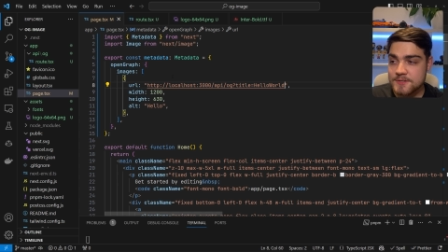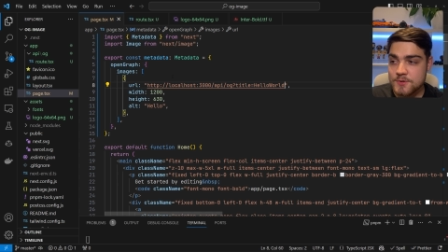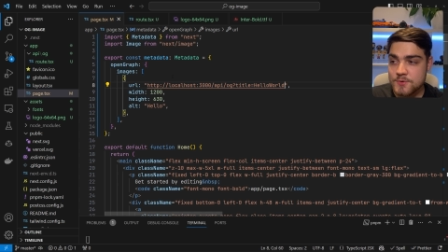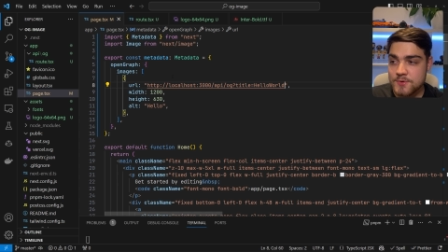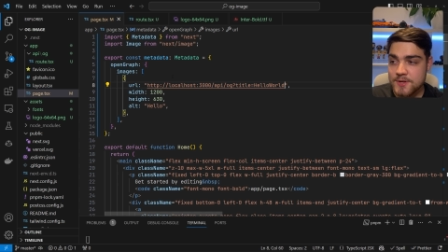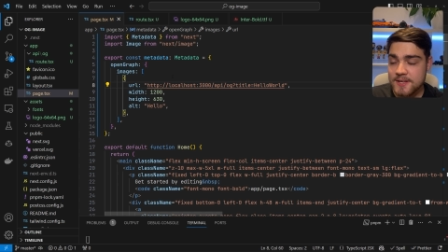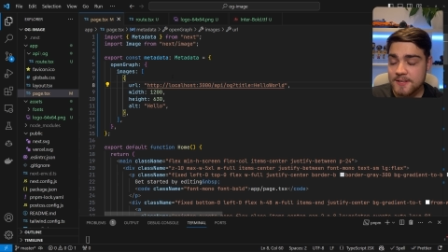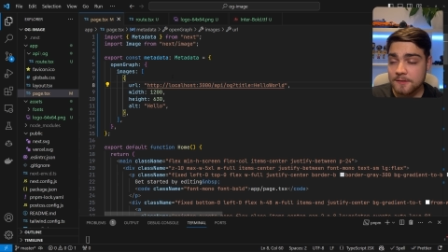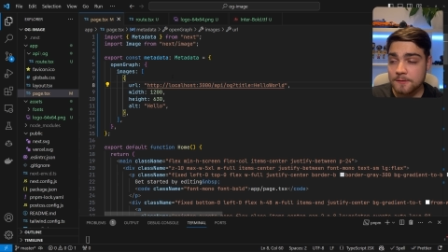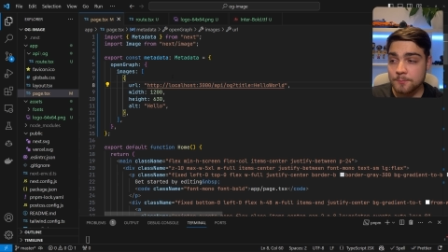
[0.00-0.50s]
So
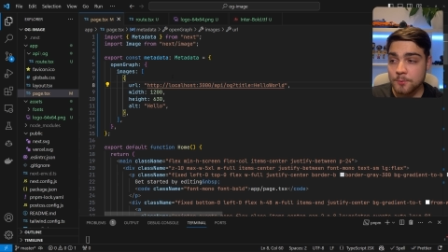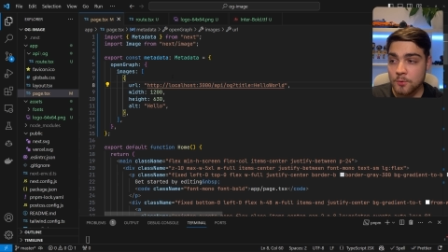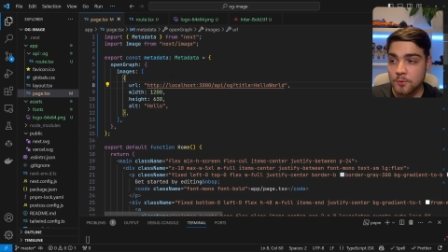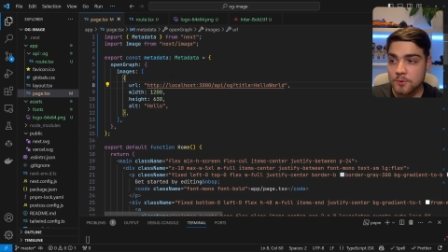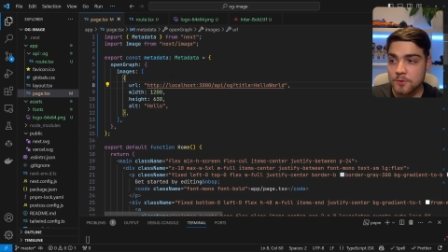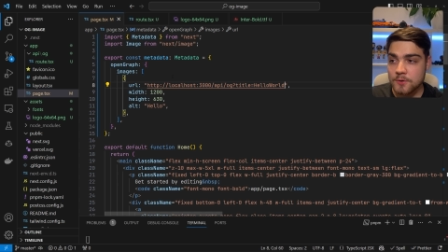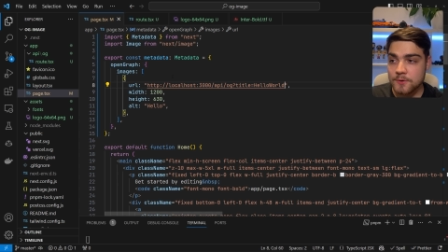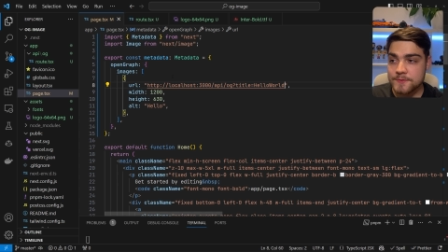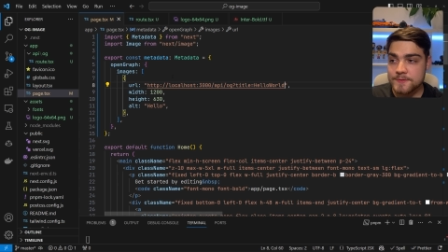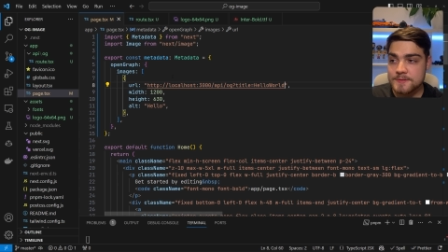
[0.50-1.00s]
you'd
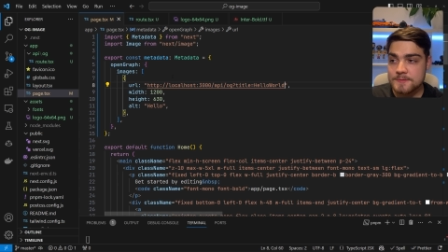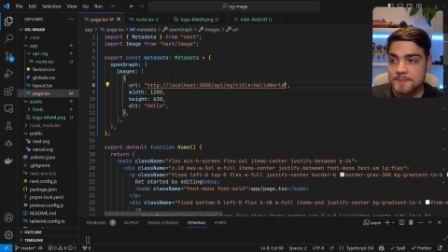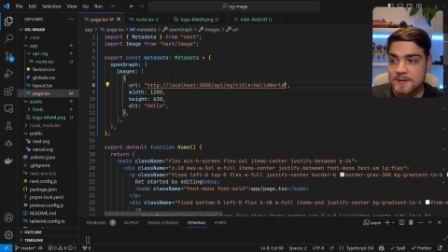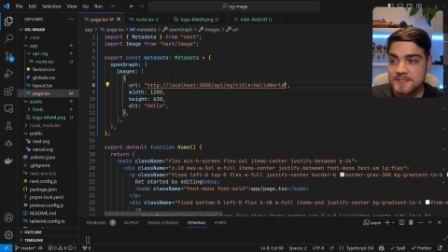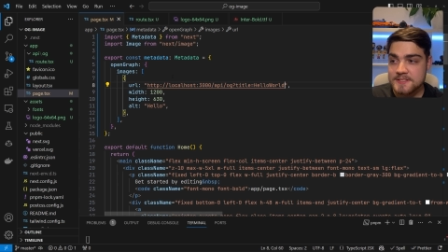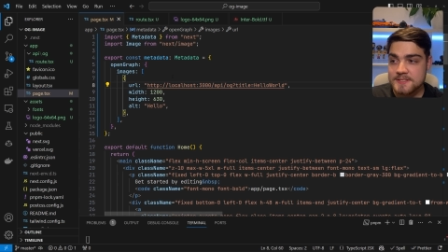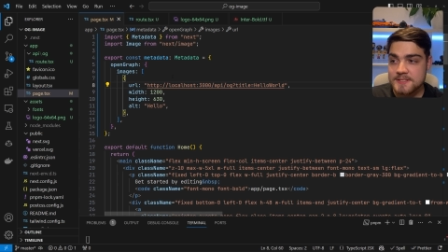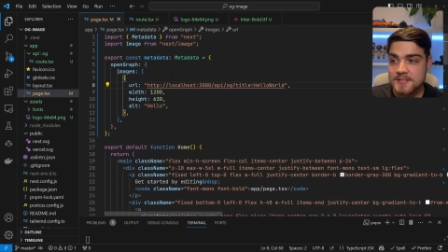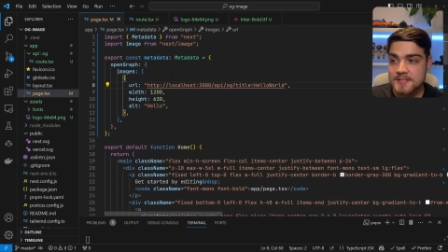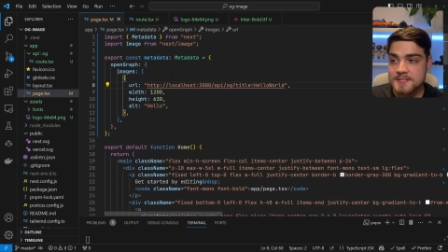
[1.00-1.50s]
export const
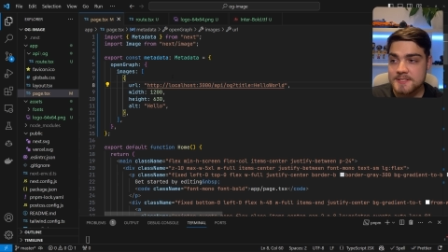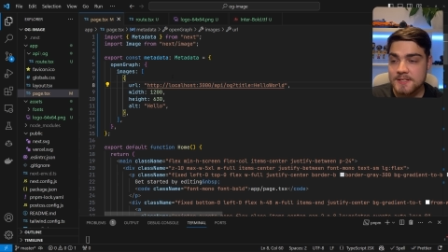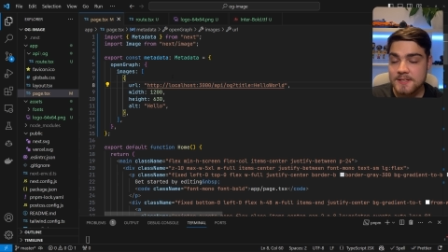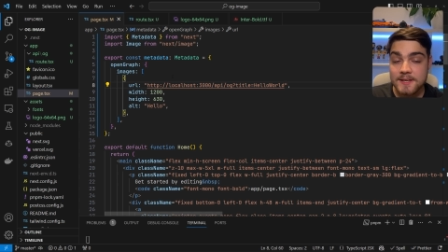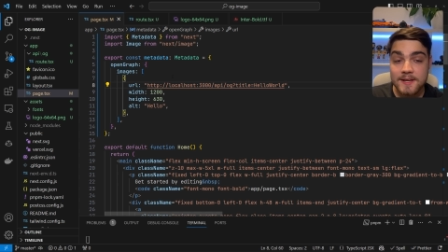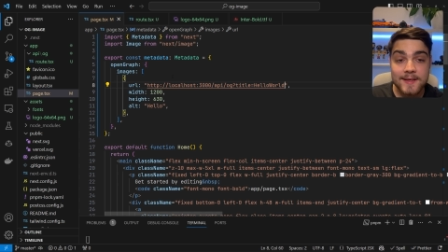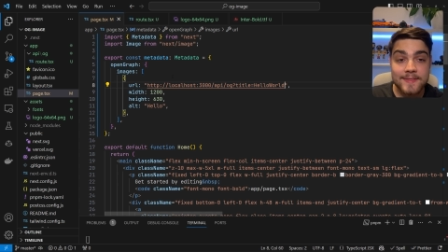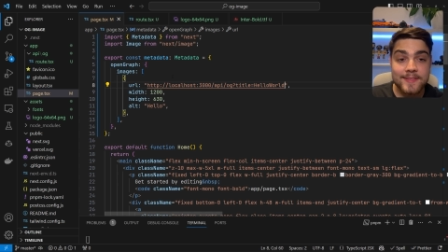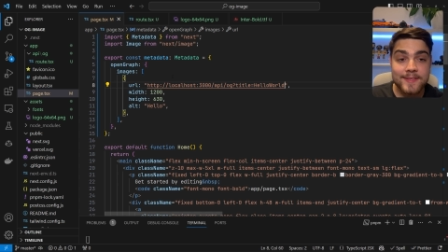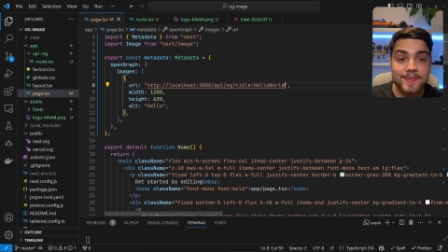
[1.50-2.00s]

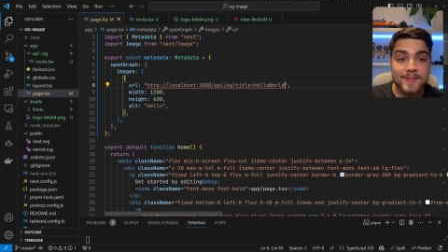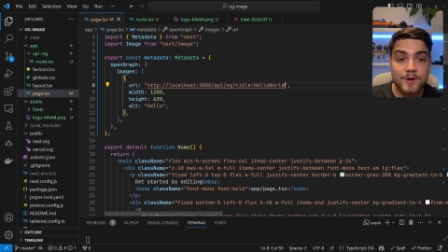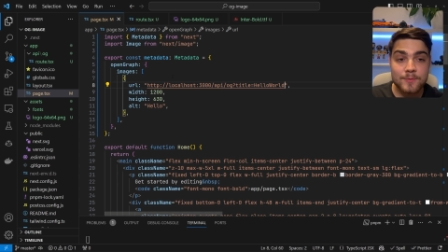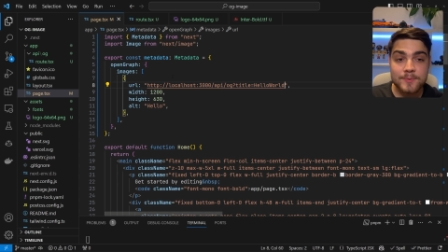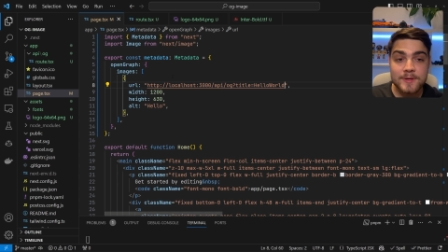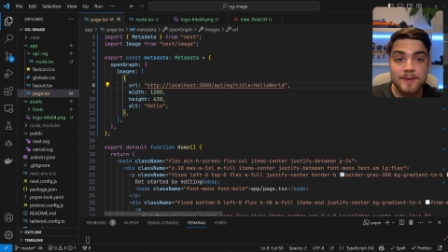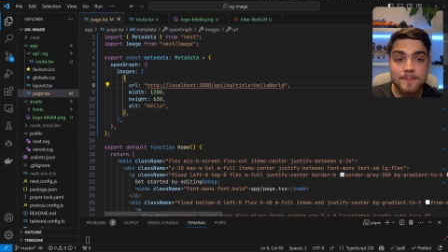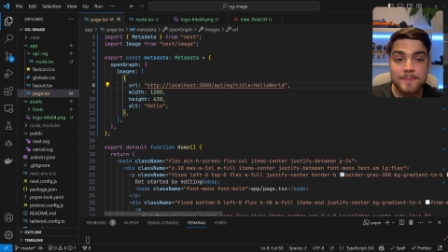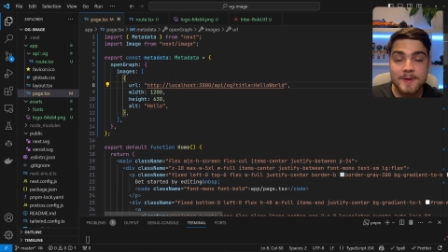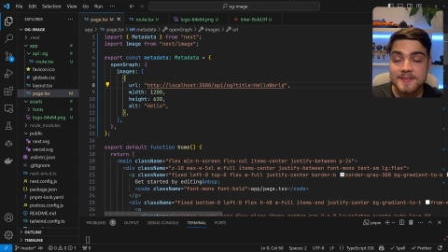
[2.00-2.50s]
metadata, and then that'll
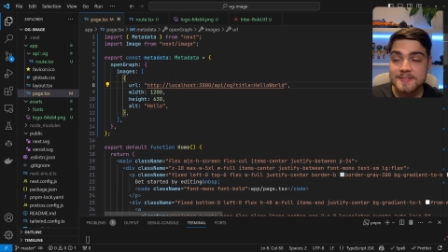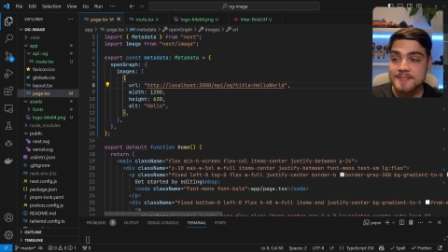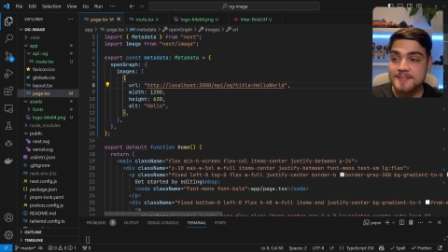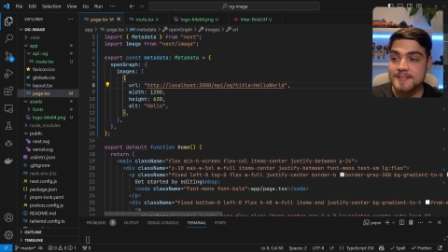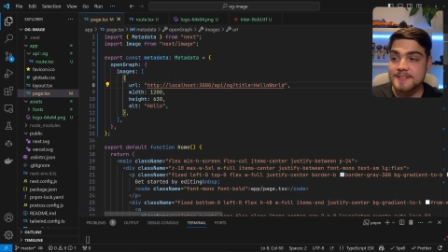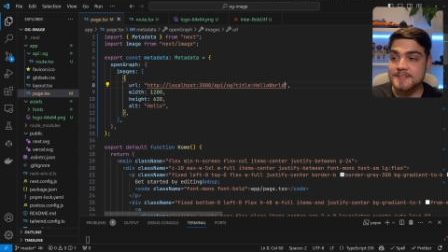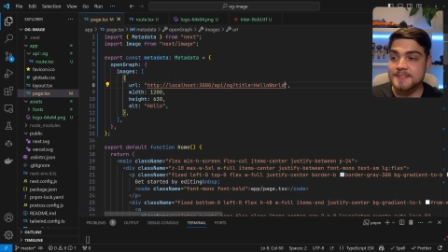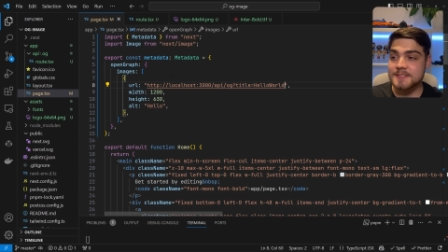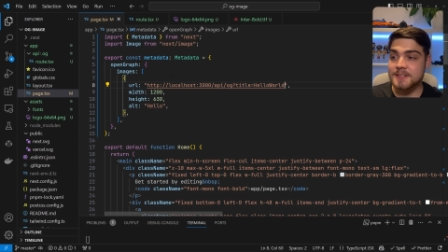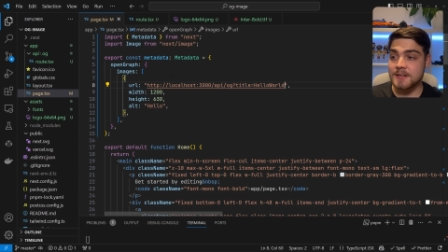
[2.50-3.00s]
be a
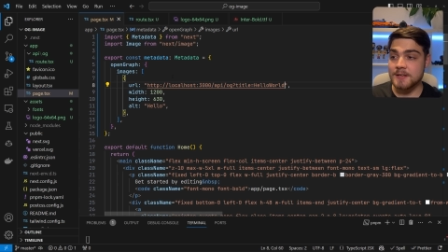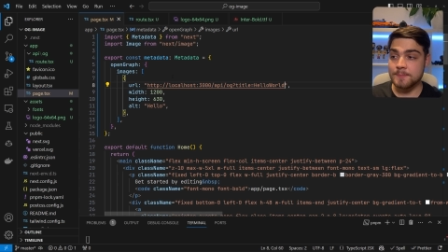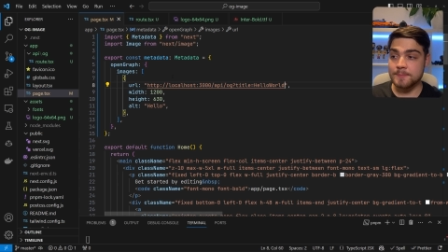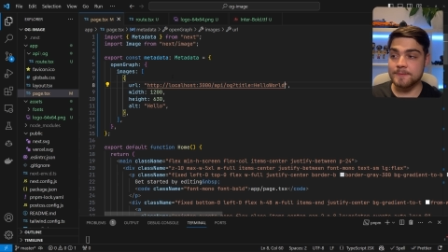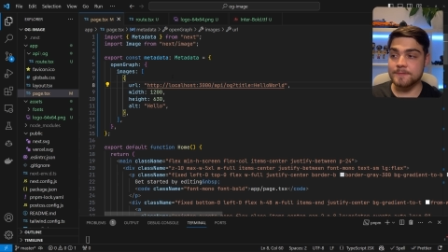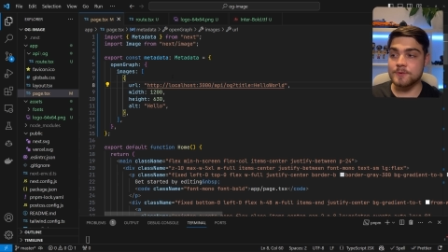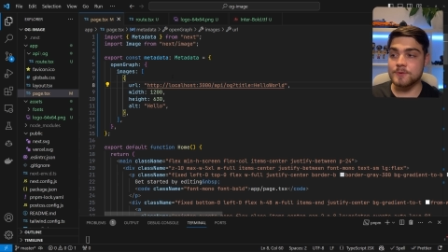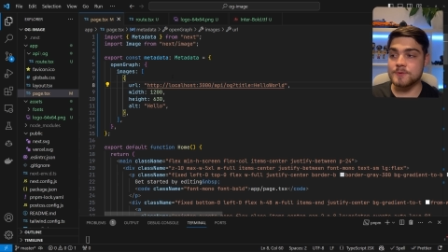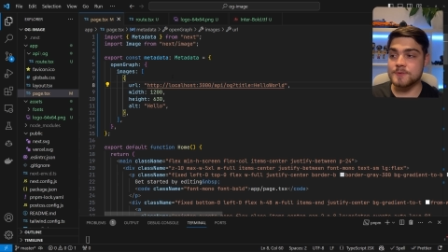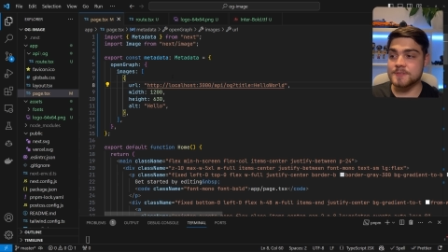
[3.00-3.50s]
metadata type
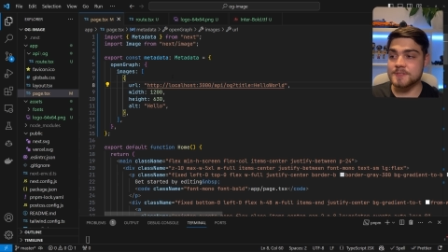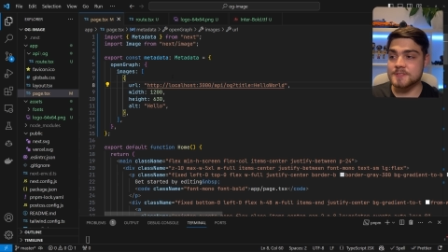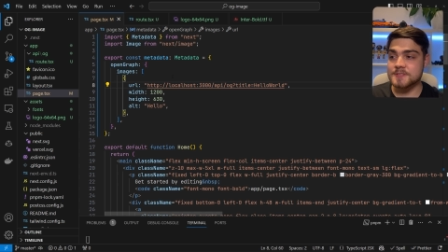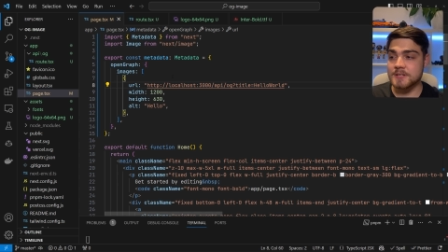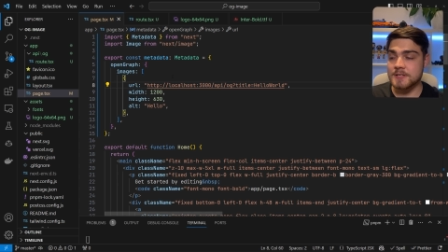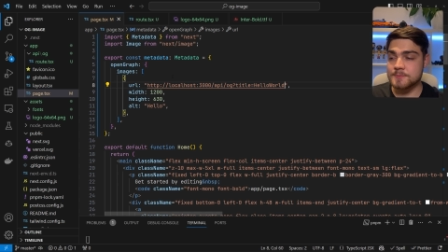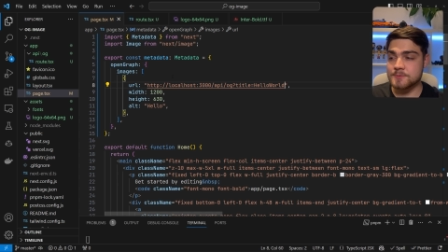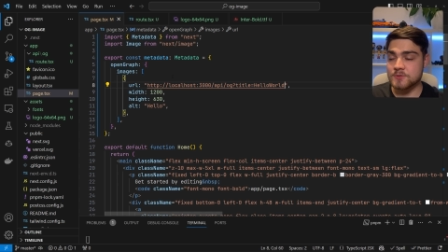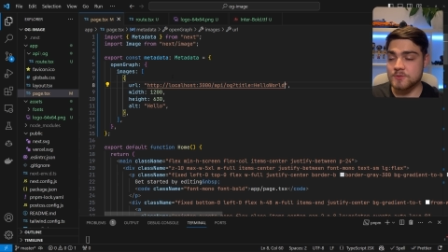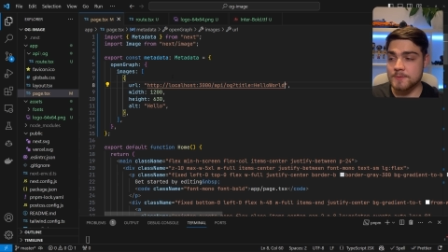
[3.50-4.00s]
if you're using
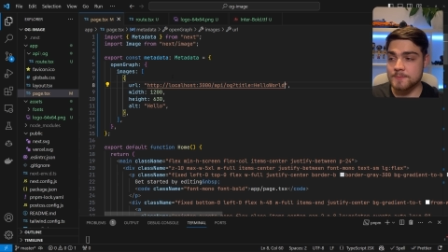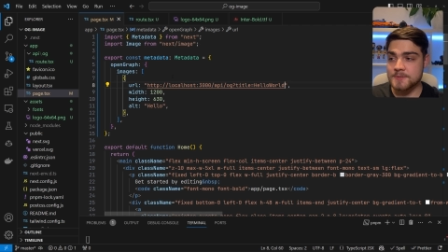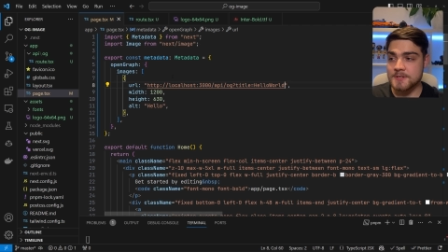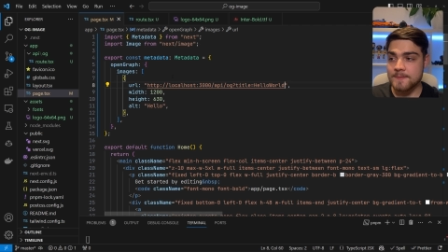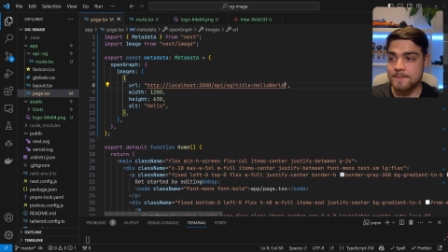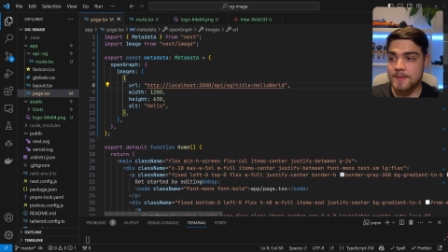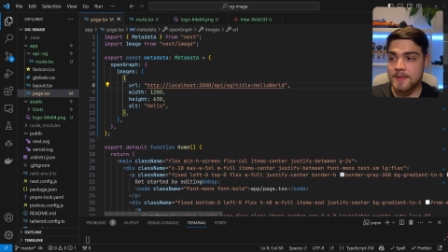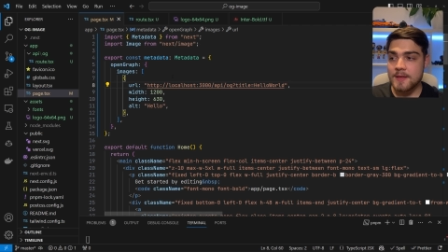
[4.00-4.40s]
TypeScript.